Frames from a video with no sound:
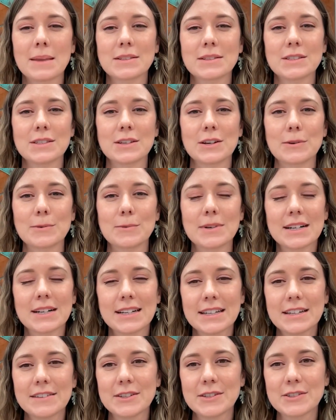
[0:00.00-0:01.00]
So we're
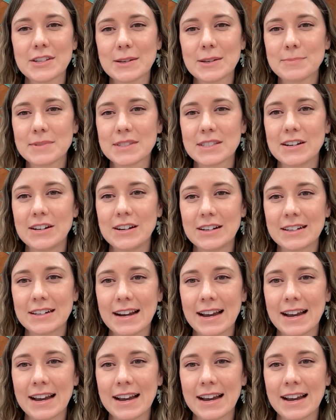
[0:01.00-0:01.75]
going to give you tips on